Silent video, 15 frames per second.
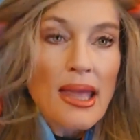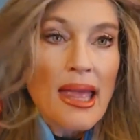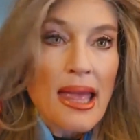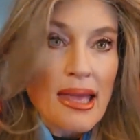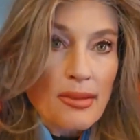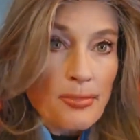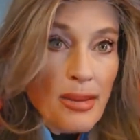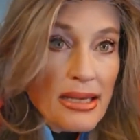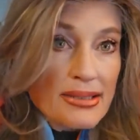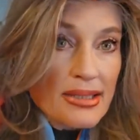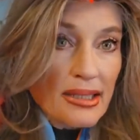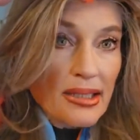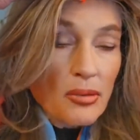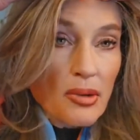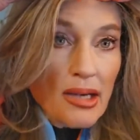And
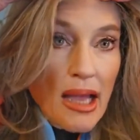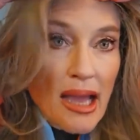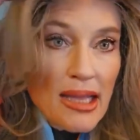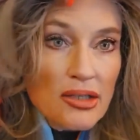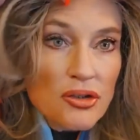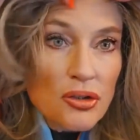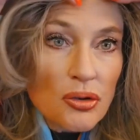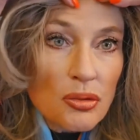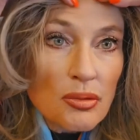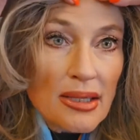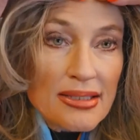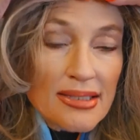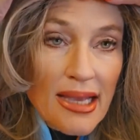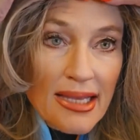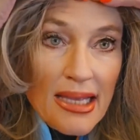basically what I do
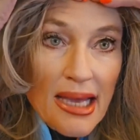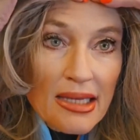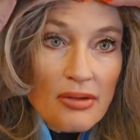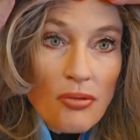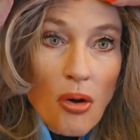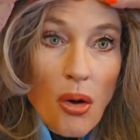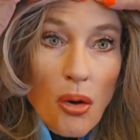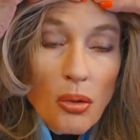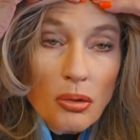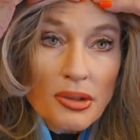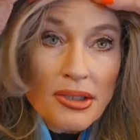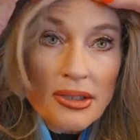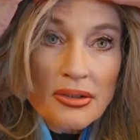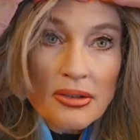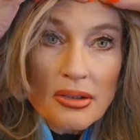is I kind of
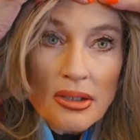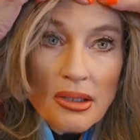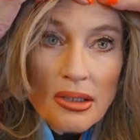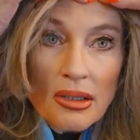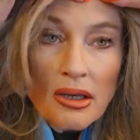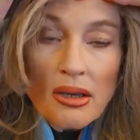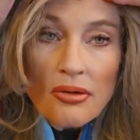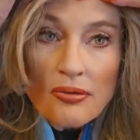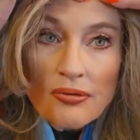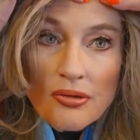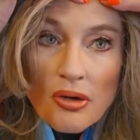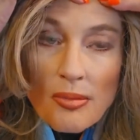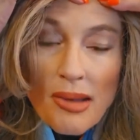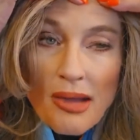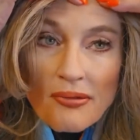hold it
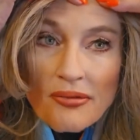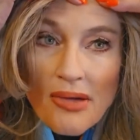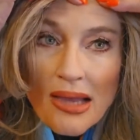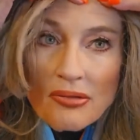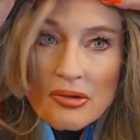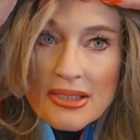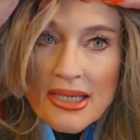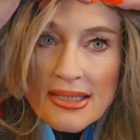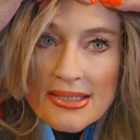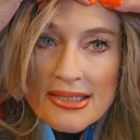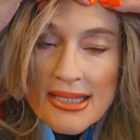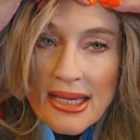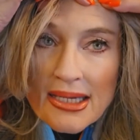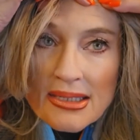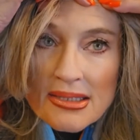for about 5 or 10
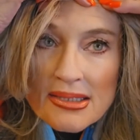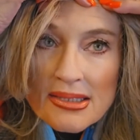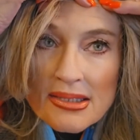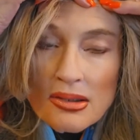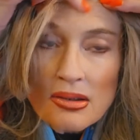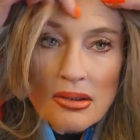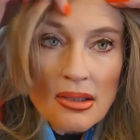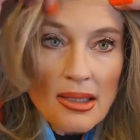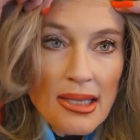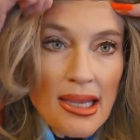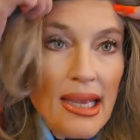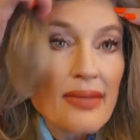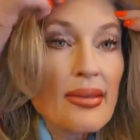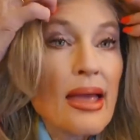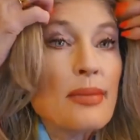seconds.
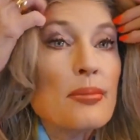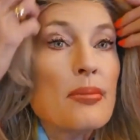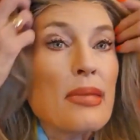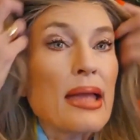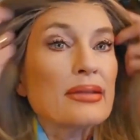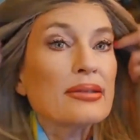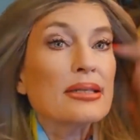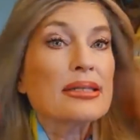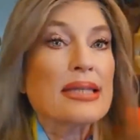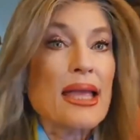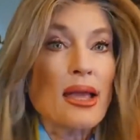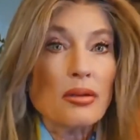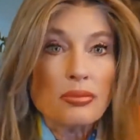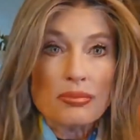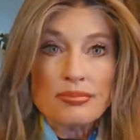And that mats it
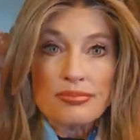down.